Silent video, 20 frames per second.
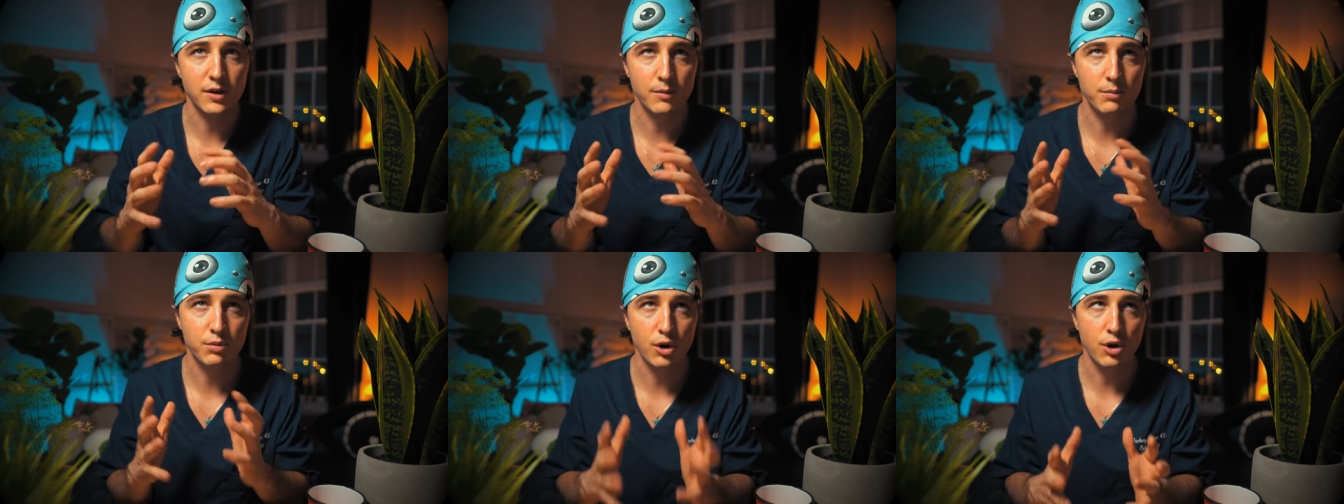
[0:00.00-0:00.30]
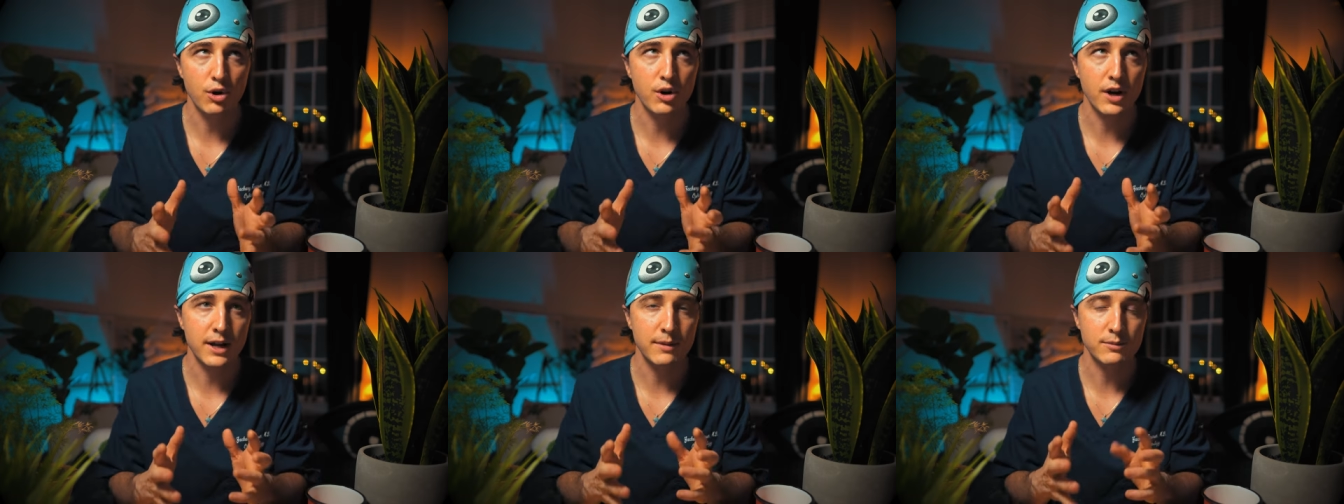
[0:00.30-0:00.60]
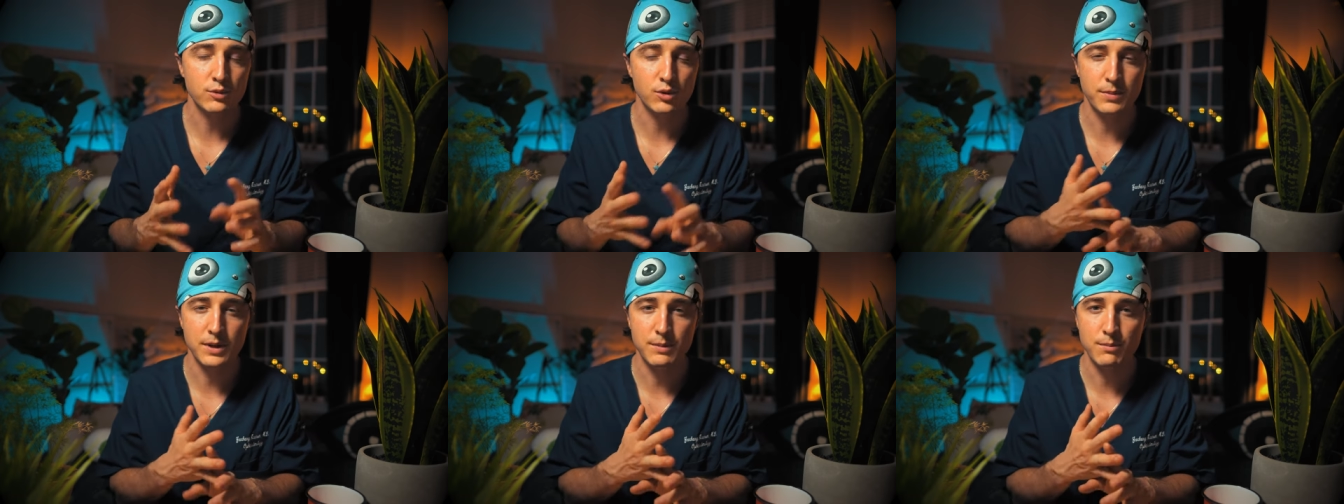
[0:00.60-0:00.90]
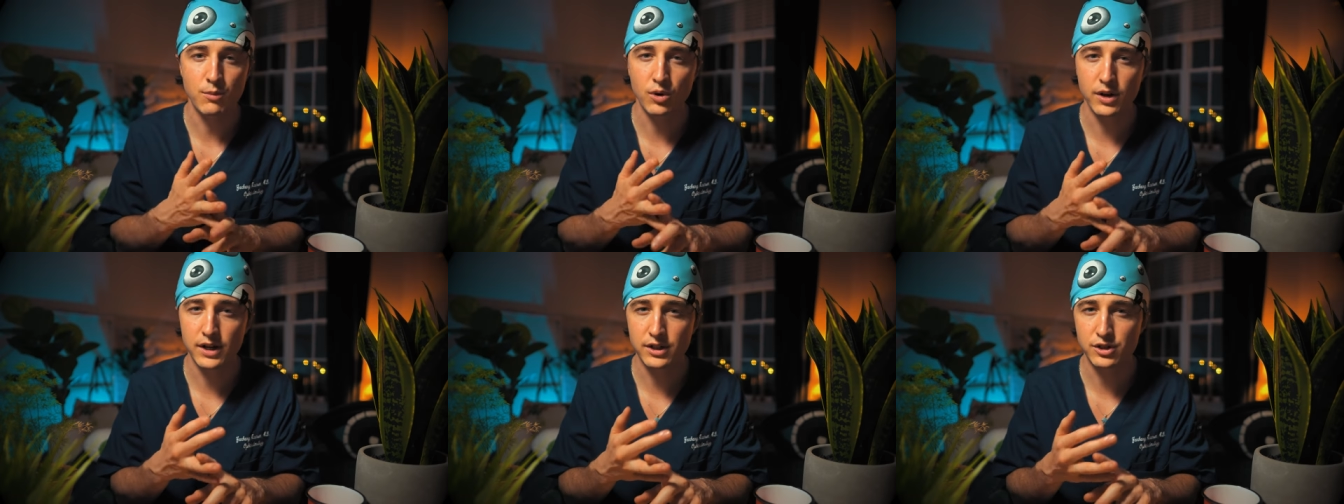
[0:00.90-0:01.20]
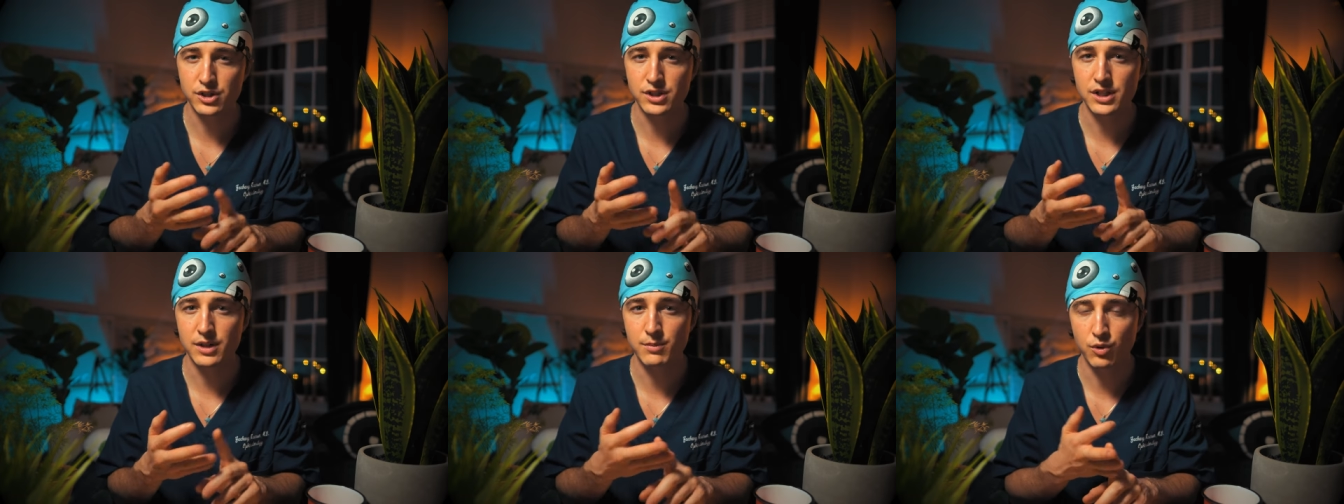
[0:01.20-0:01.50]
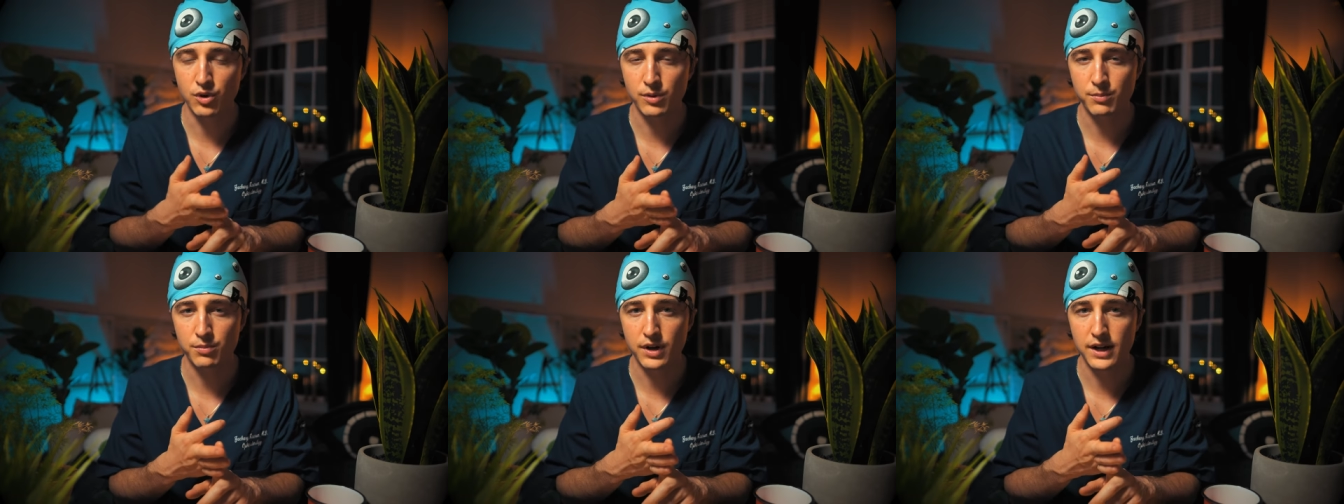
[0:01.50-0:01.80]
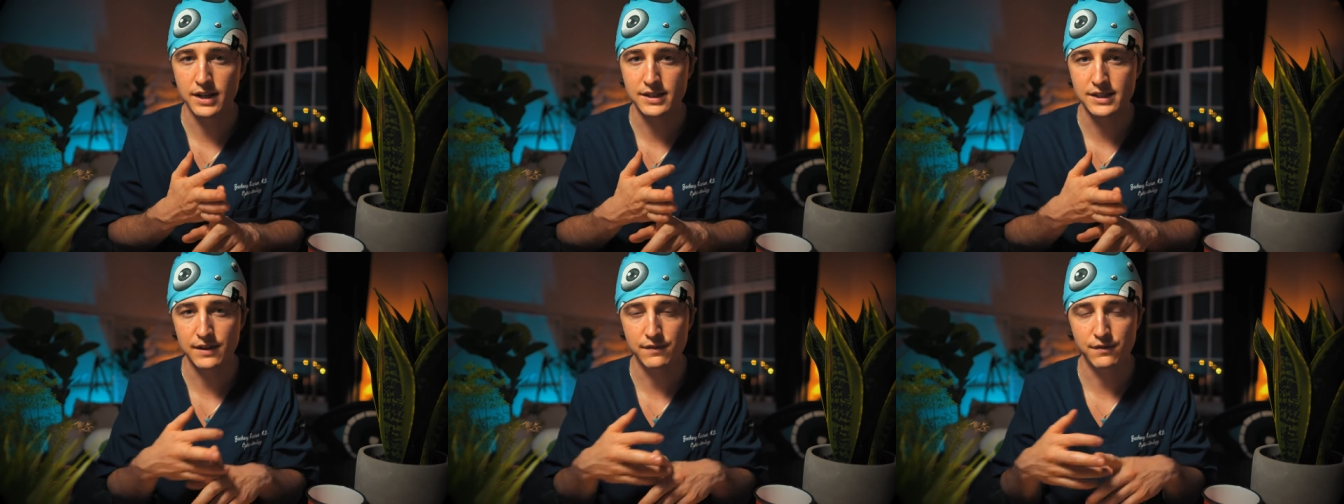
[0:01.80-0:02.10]
programs will be more interested, more
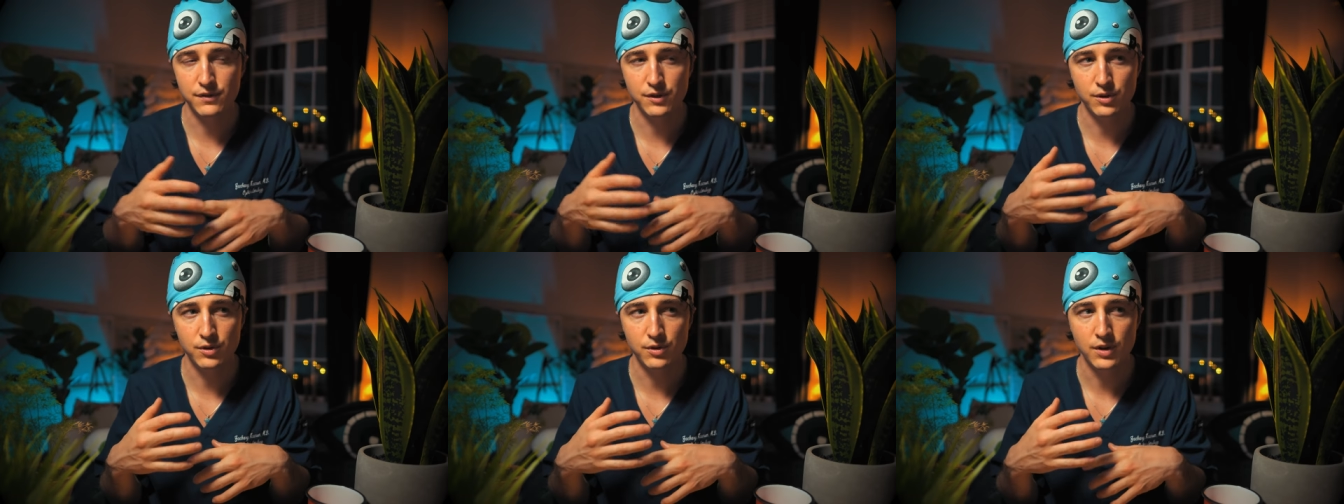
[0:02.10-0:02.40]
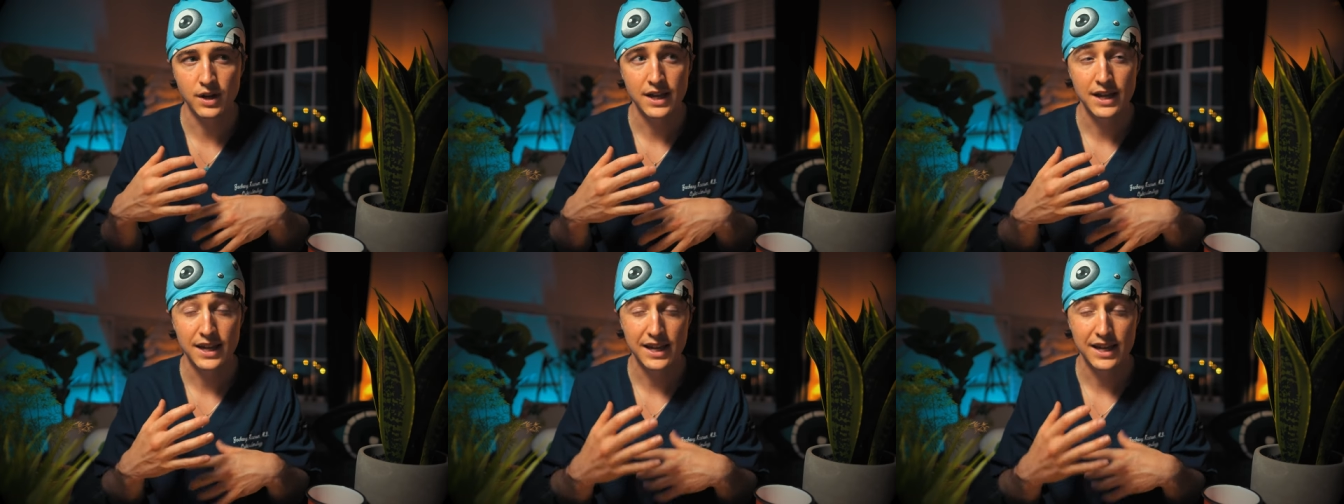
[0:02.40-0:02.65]
impressed if you